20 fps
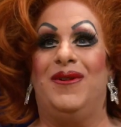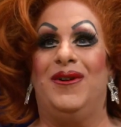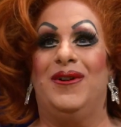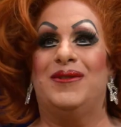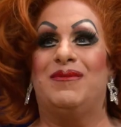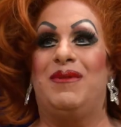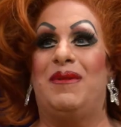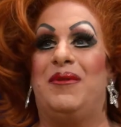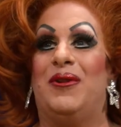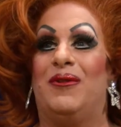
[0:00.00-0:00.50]

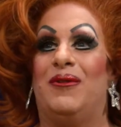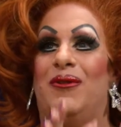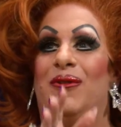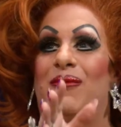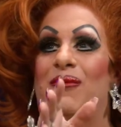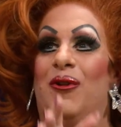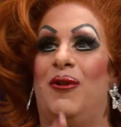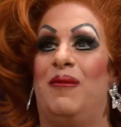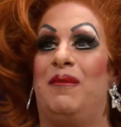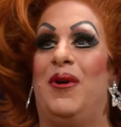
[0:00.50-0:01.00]
was we put her in the
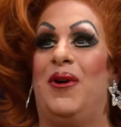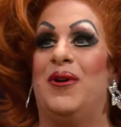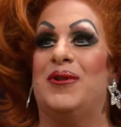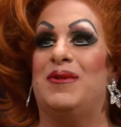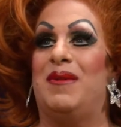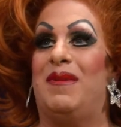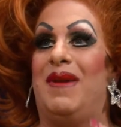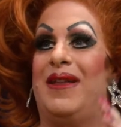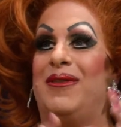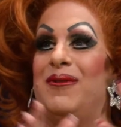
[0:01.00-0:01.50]
royal
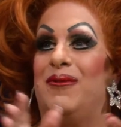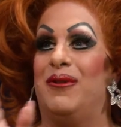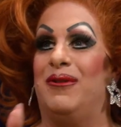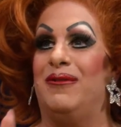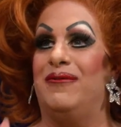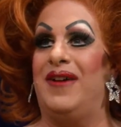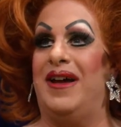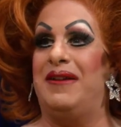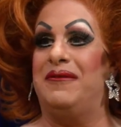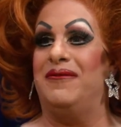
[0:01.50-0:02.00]
box, we played the
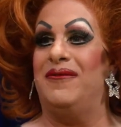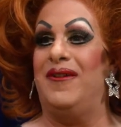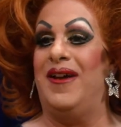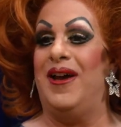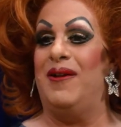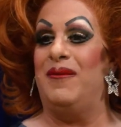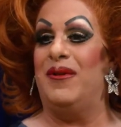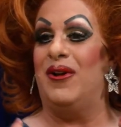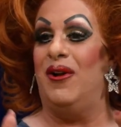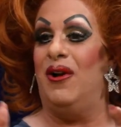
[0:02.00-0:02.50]
royal
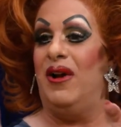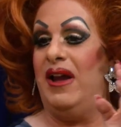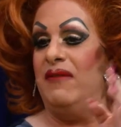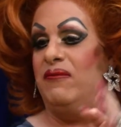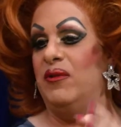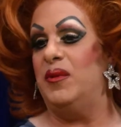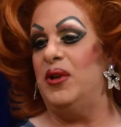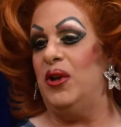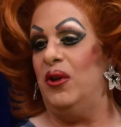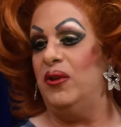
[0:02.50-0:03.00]
fanfare, we got
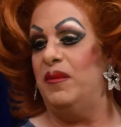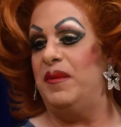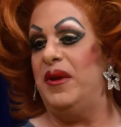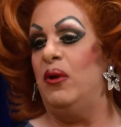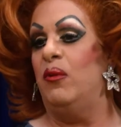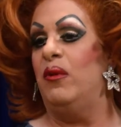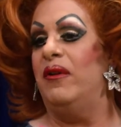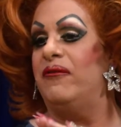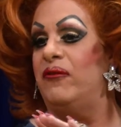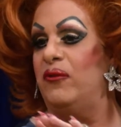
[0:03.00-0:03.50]
everybody on the
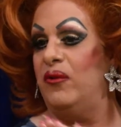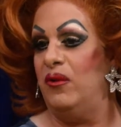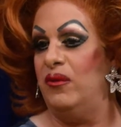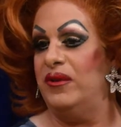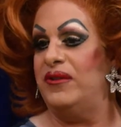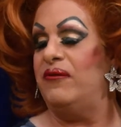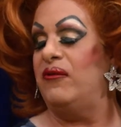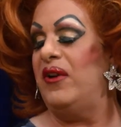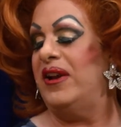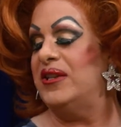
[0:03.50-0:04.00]
bill
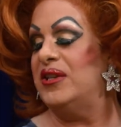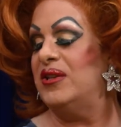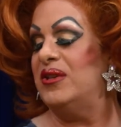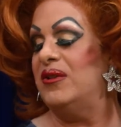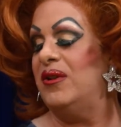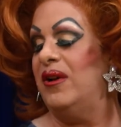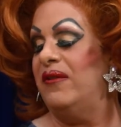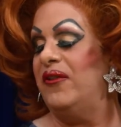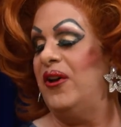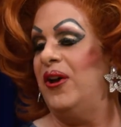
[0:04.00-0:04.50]
was
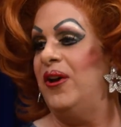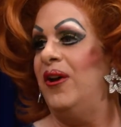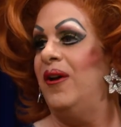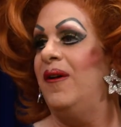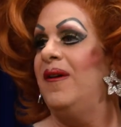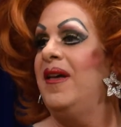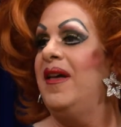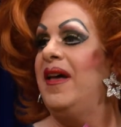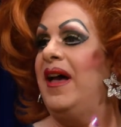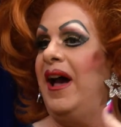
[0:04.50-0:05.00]
friends of her
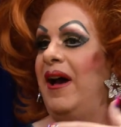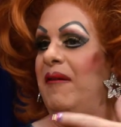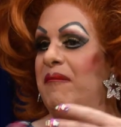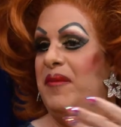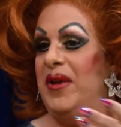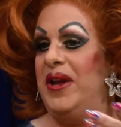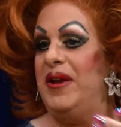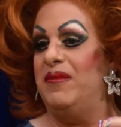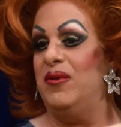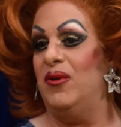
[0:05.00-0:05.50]
and
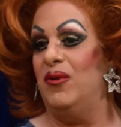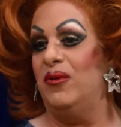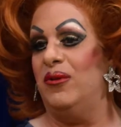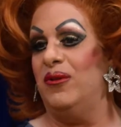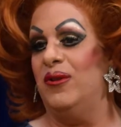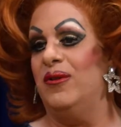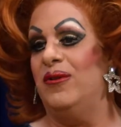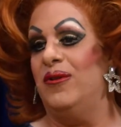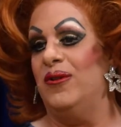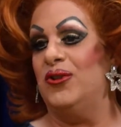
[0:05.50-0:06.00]
people
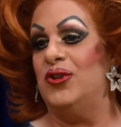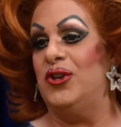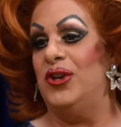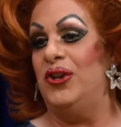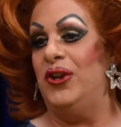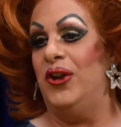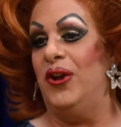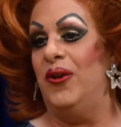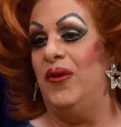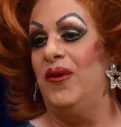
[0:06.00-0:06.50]
that she
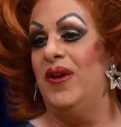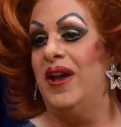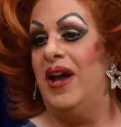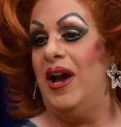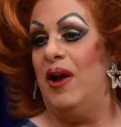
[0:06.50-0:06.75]
knew.